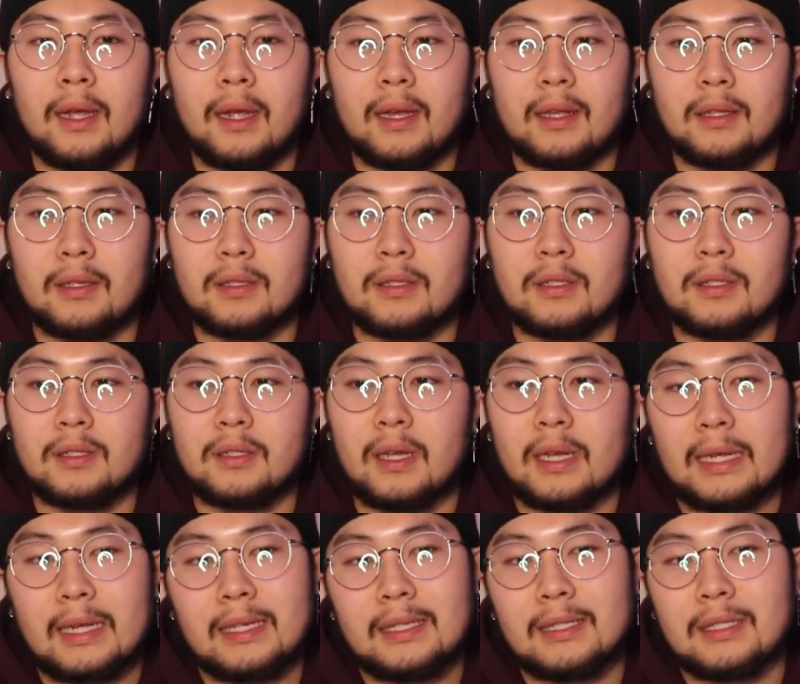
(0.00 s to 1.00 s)
And it's just,
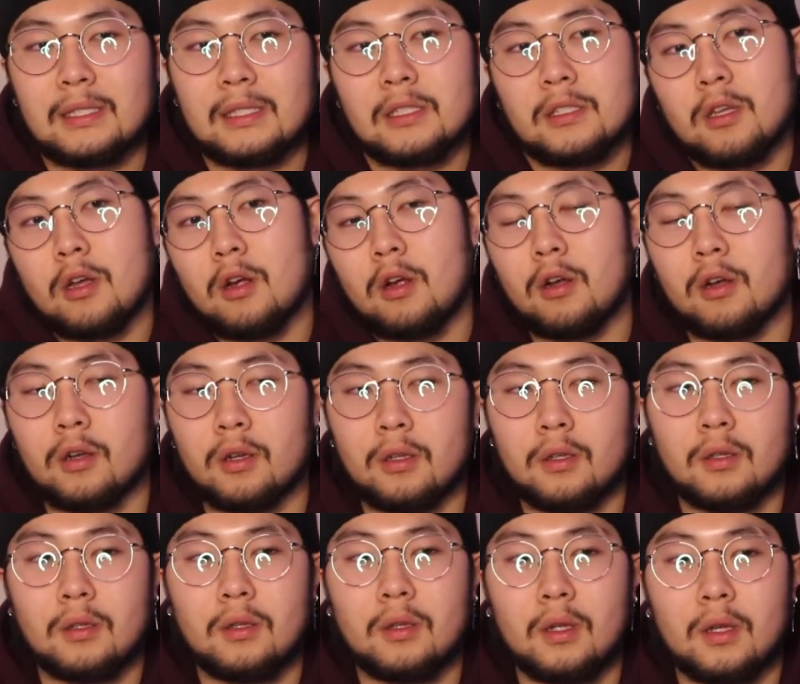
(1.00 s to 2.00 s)
I guess it's just
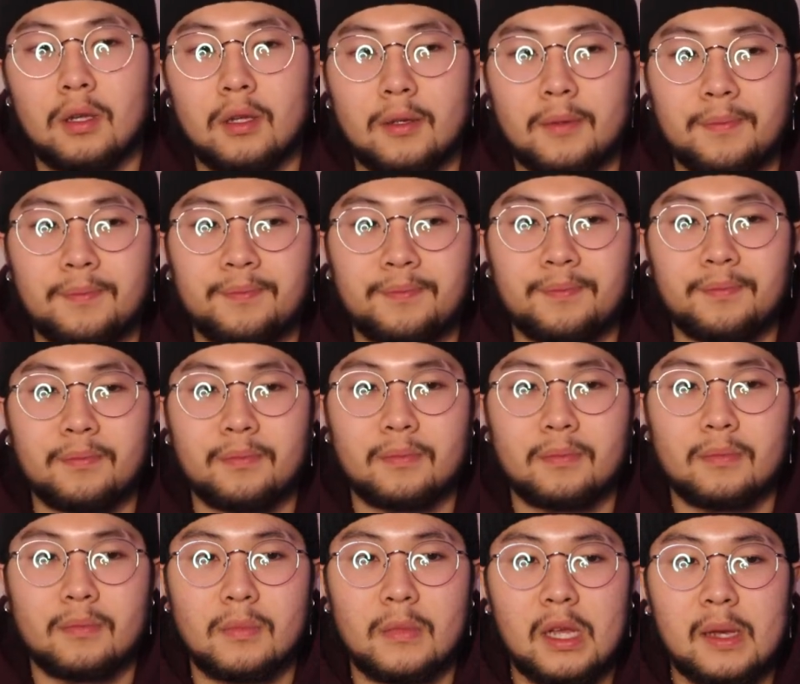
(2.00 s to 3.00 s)
hard.
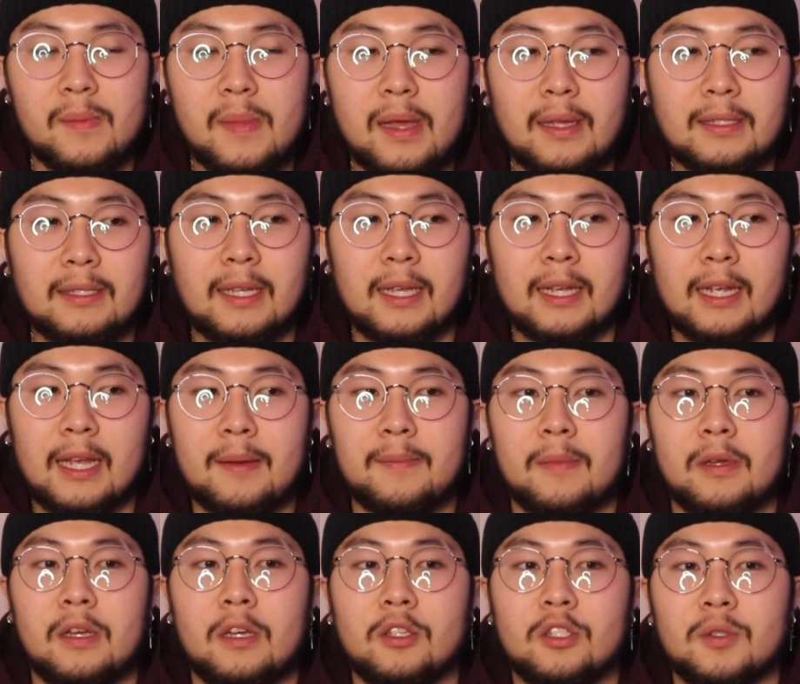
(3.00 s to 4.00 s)
I'm not saying
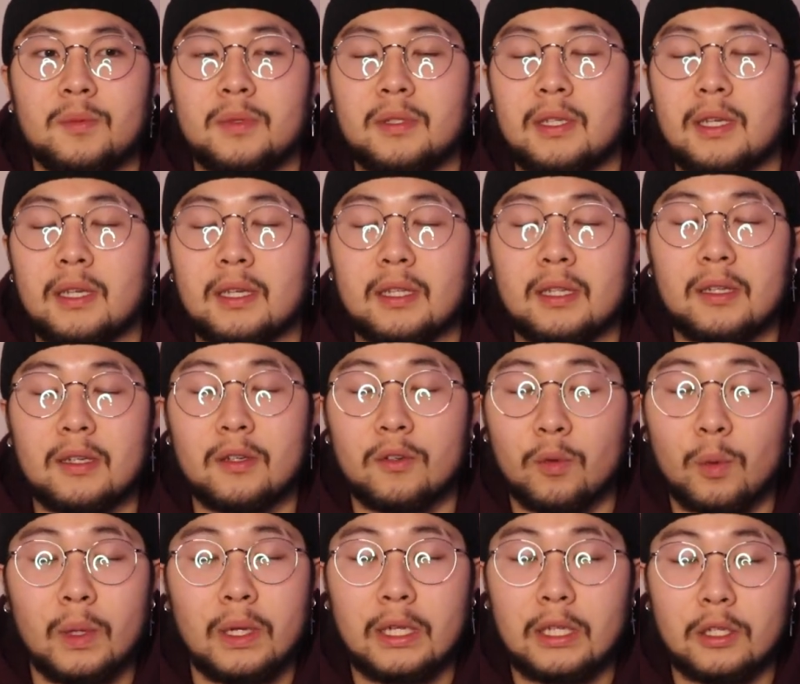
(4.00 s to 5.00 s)
I'm 100%
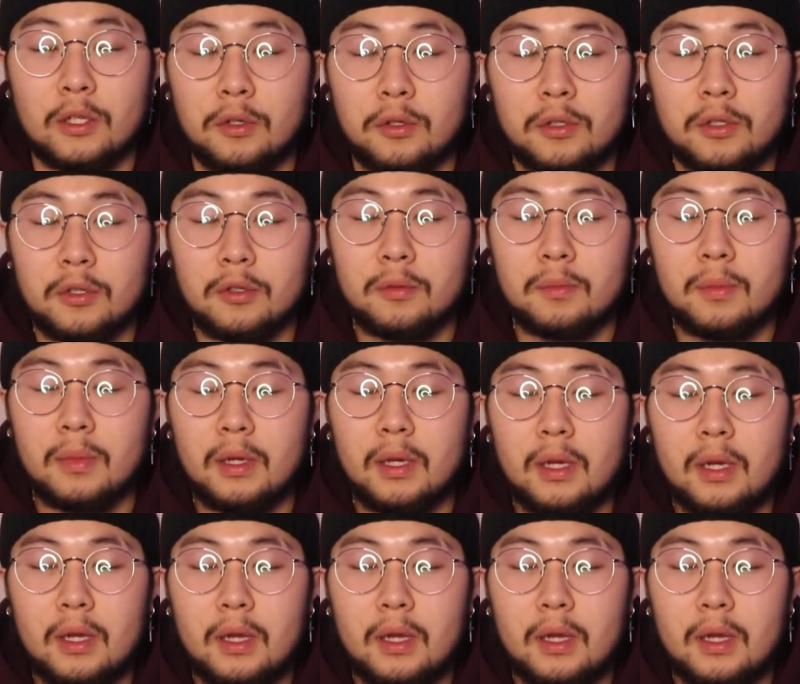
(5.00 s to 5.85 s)
quitting YouTube.